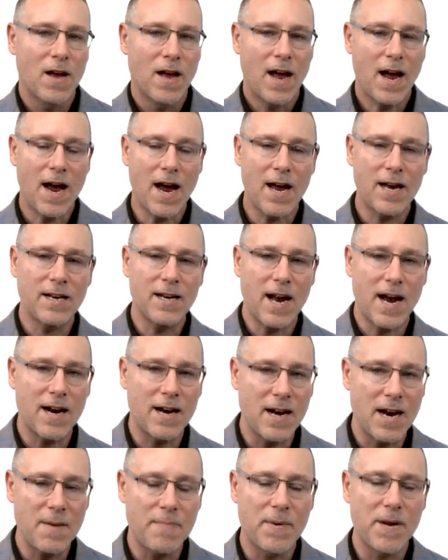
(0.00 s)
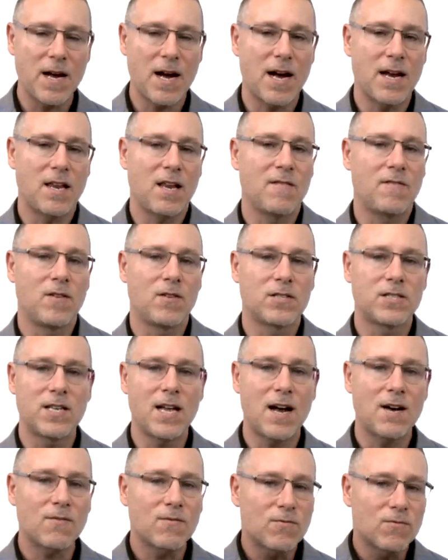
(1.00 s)
And at an API level, it's
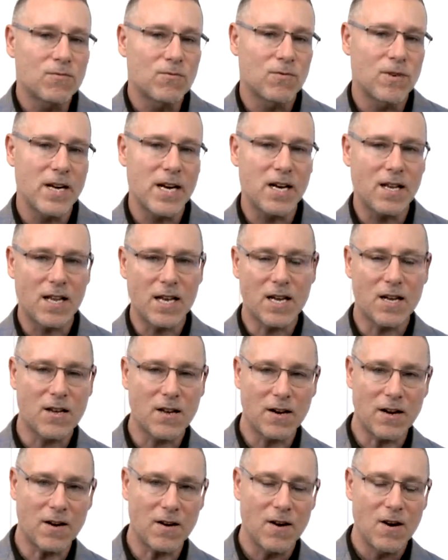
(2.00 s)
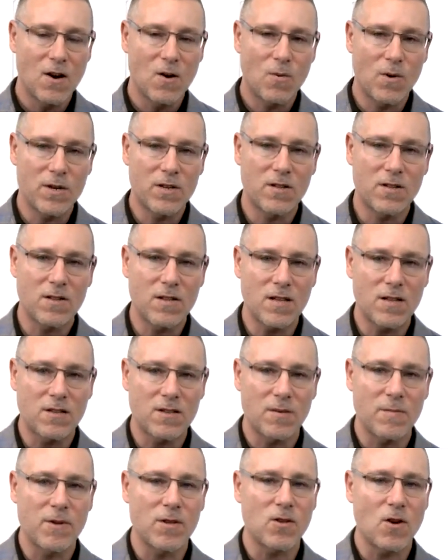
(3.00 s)
not really clear what
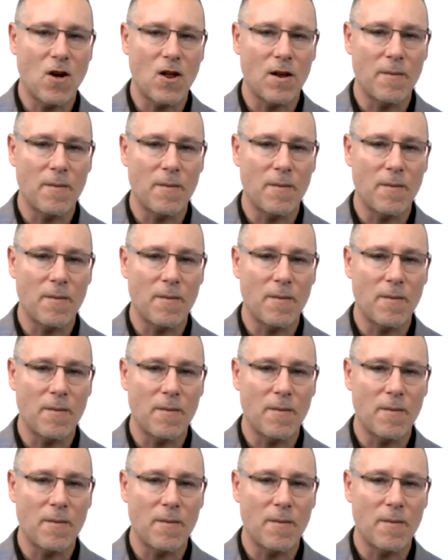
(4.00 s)
system is all